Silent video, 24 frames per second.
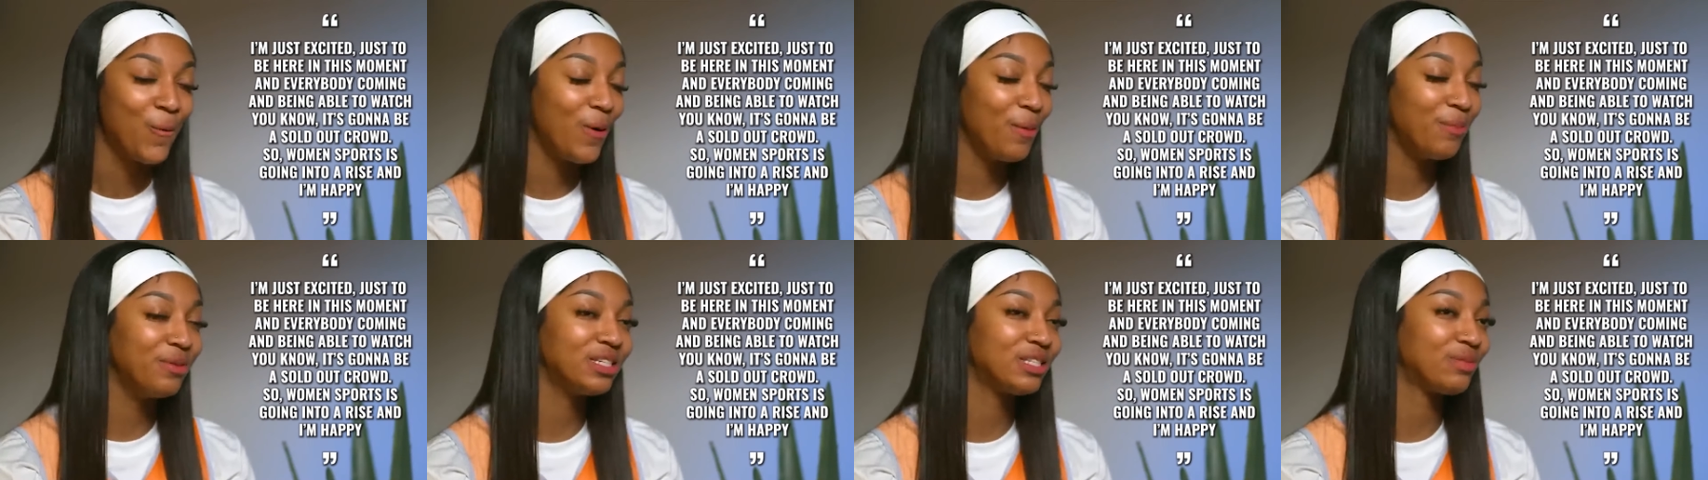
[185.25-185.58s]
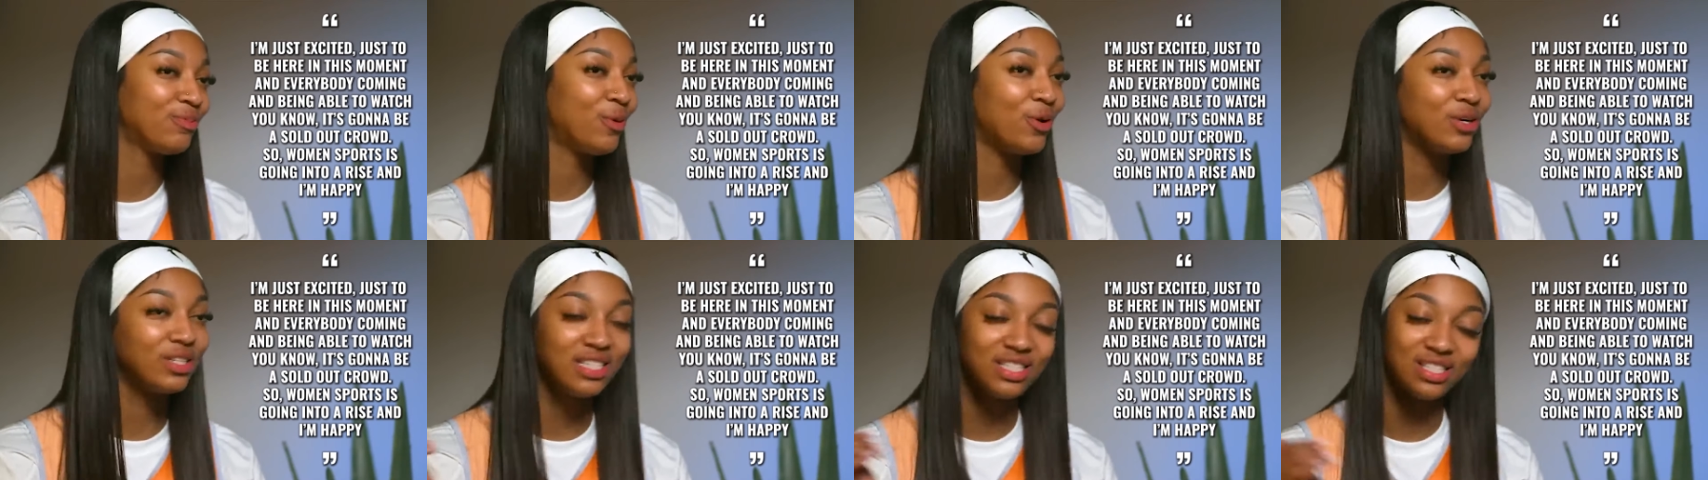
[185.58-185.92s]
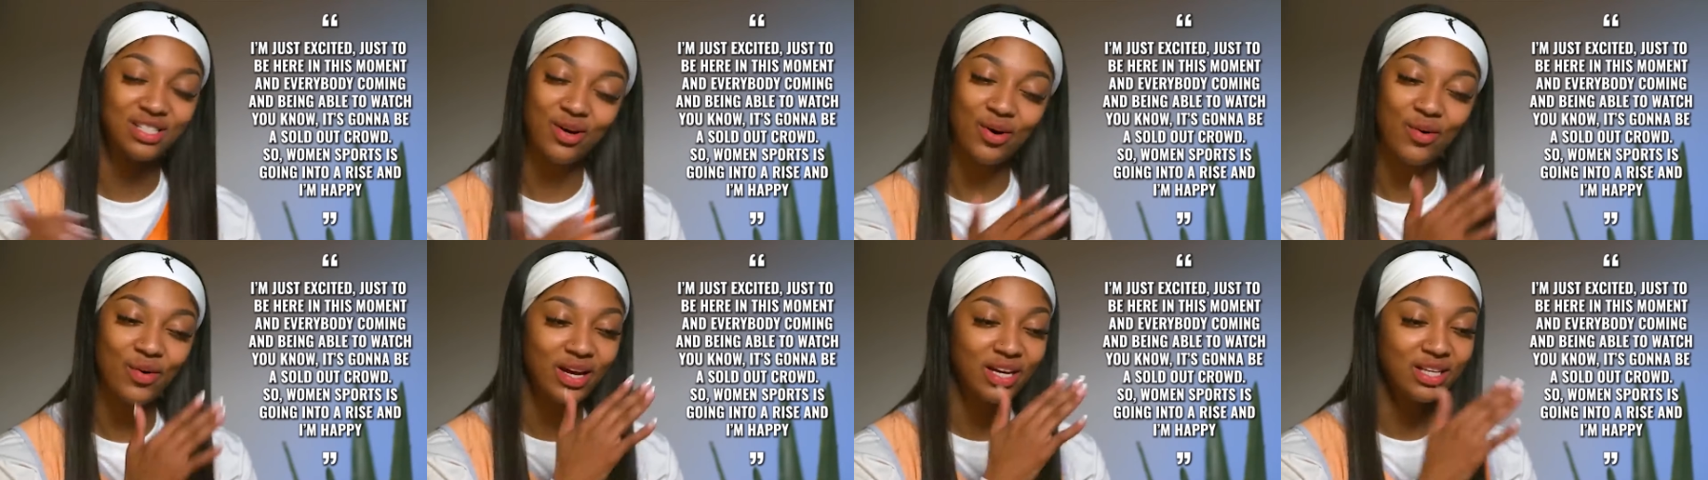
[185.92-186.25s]
women's sports
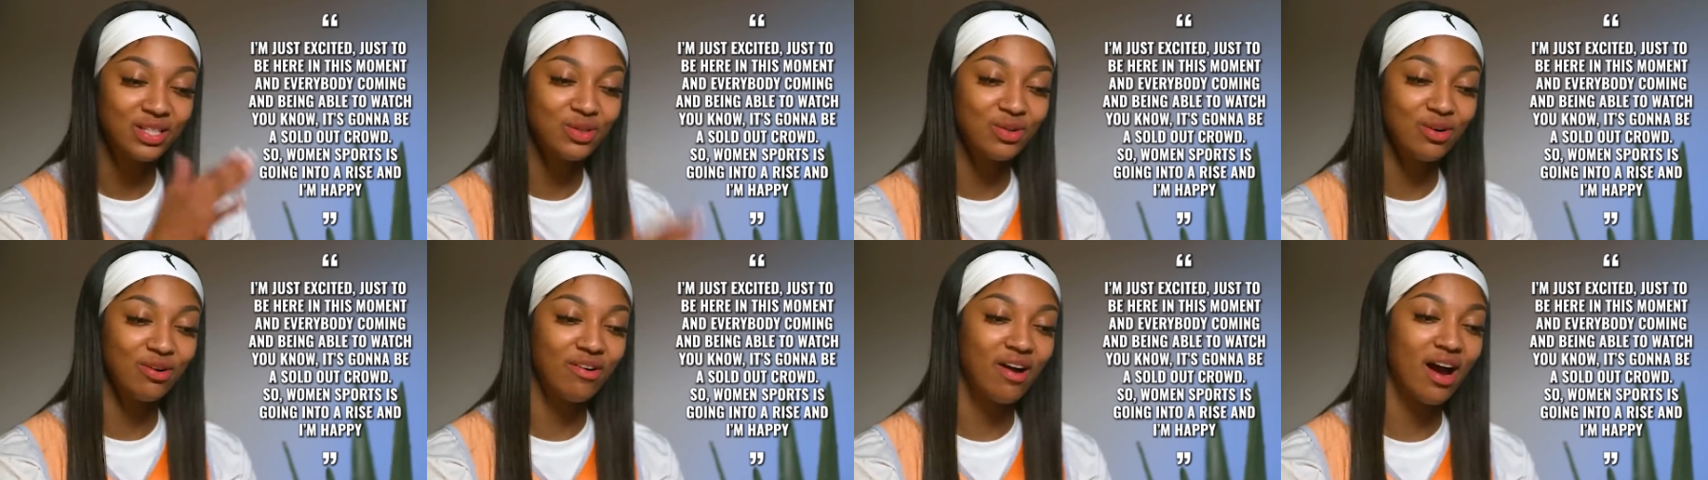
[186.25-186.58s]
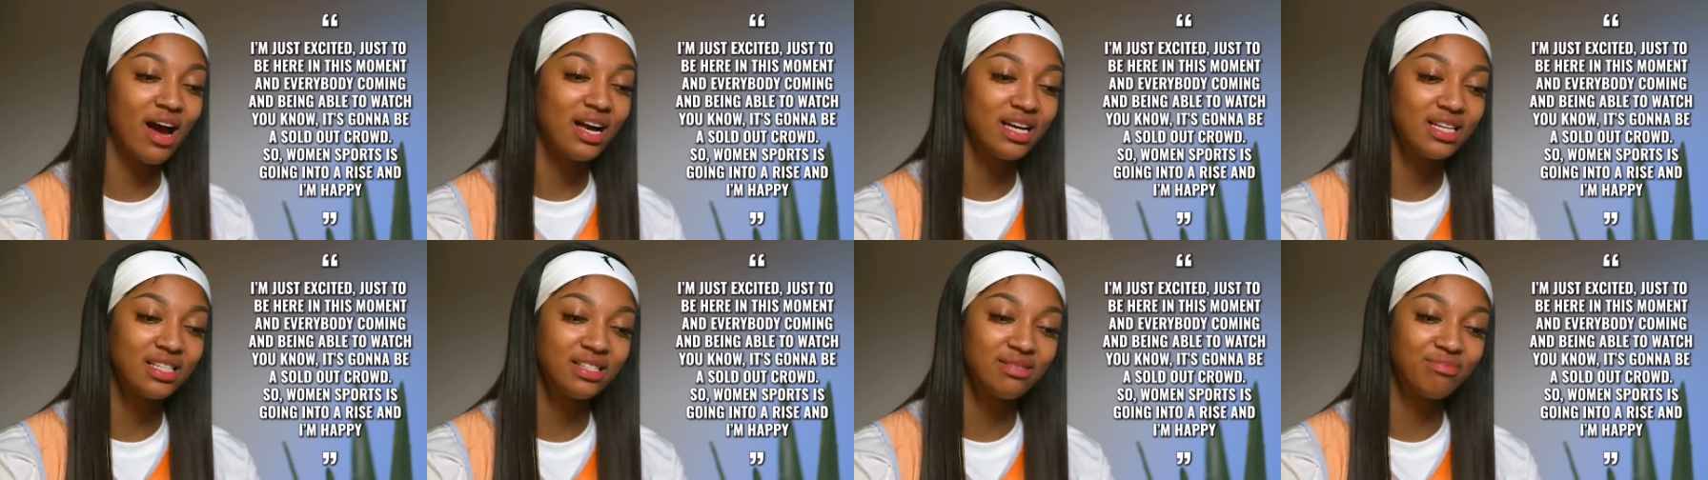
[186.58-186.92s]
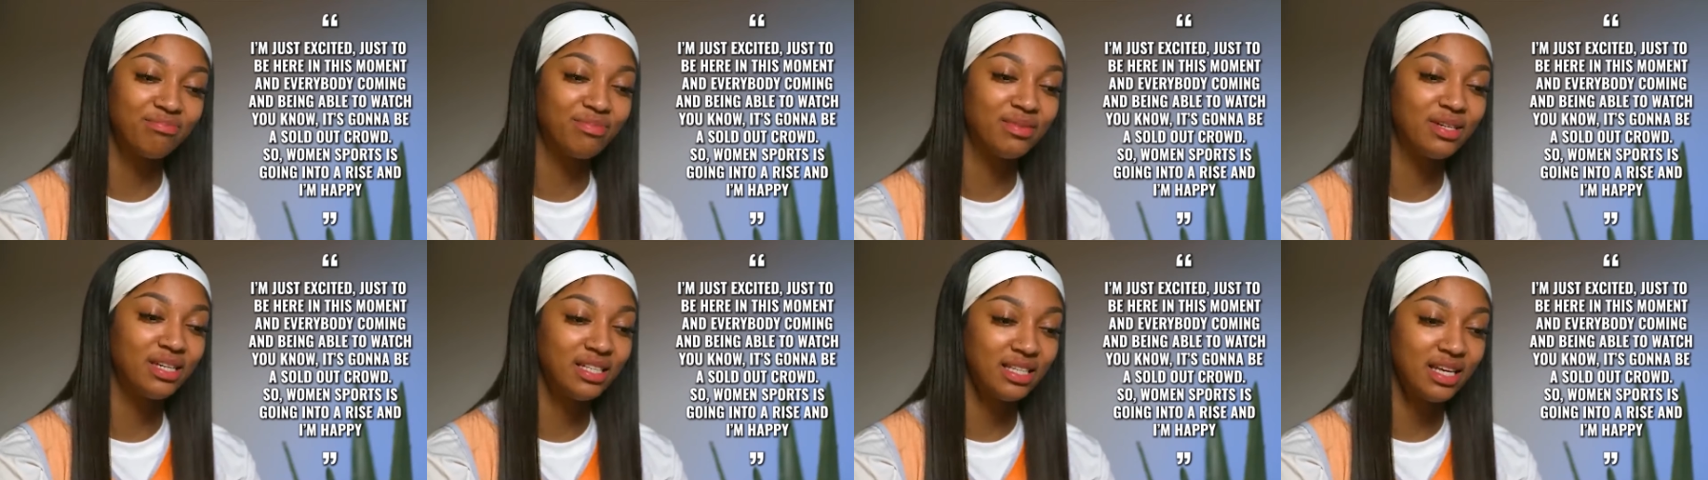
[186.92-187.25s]
is going into a
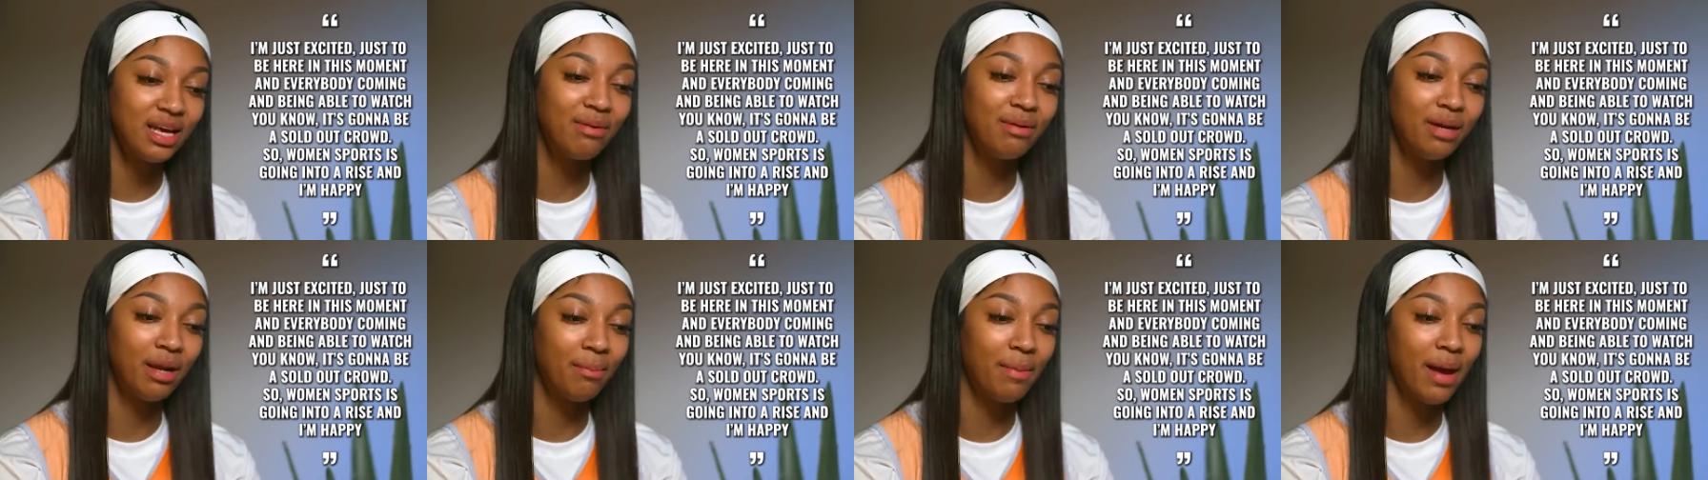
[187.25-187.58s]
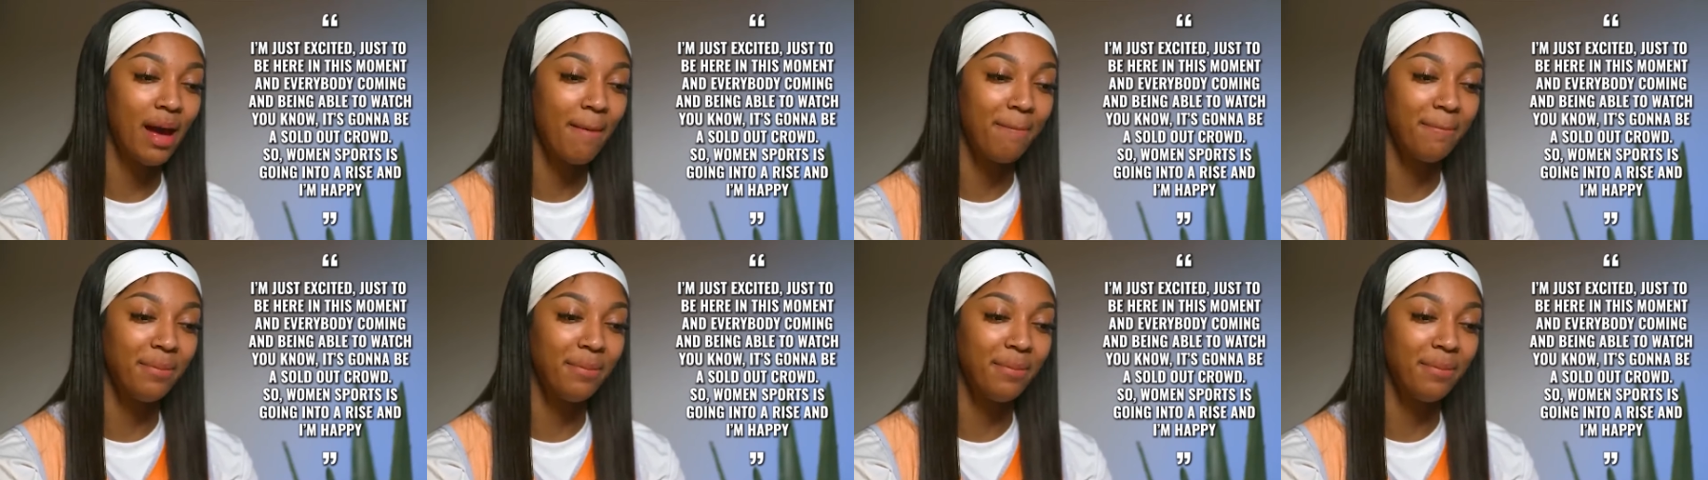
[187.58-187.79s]
rise, and I'm